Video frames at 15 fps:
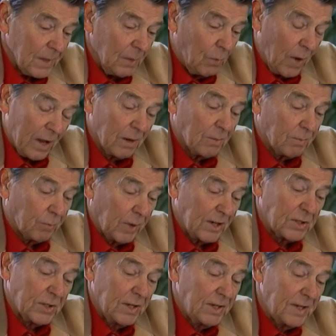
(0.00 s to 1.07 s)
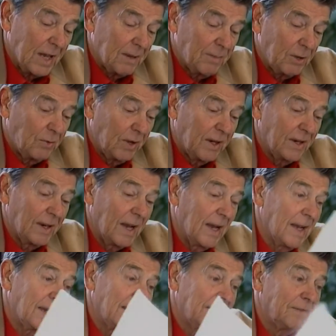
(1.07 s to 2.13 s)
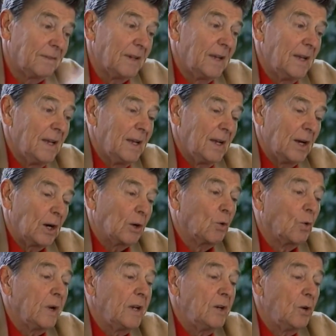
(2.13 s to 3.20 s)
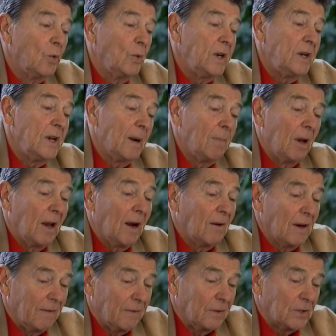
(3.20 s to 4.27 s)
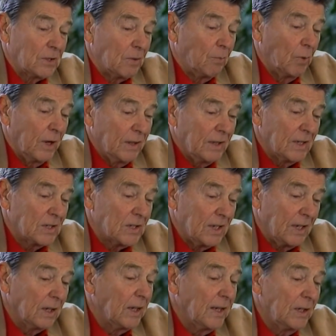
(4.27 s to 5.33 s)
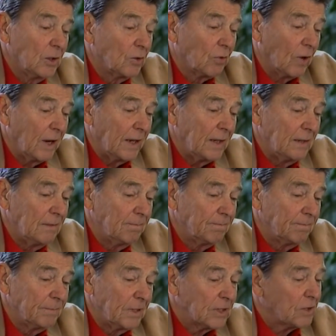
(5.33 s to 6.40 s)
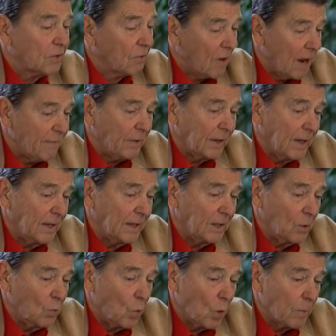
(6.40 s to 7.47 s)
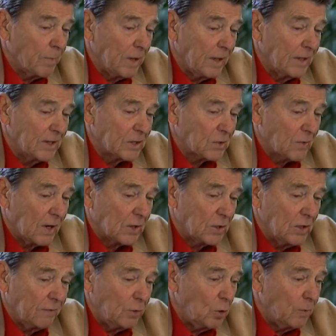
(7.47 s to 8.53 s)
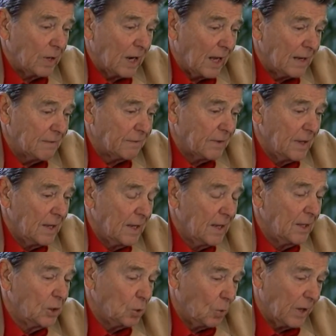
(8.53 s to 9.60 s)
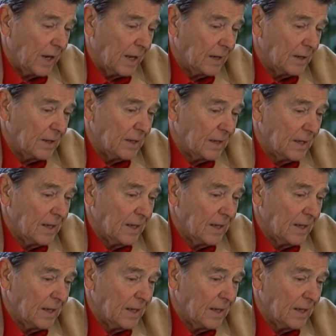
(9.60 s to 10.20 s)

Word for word: Well, President de la Madrid and I have agreed to redouble our efforts to bring this illegal trade, this trafficking and the warping and destruction of human life, to an end.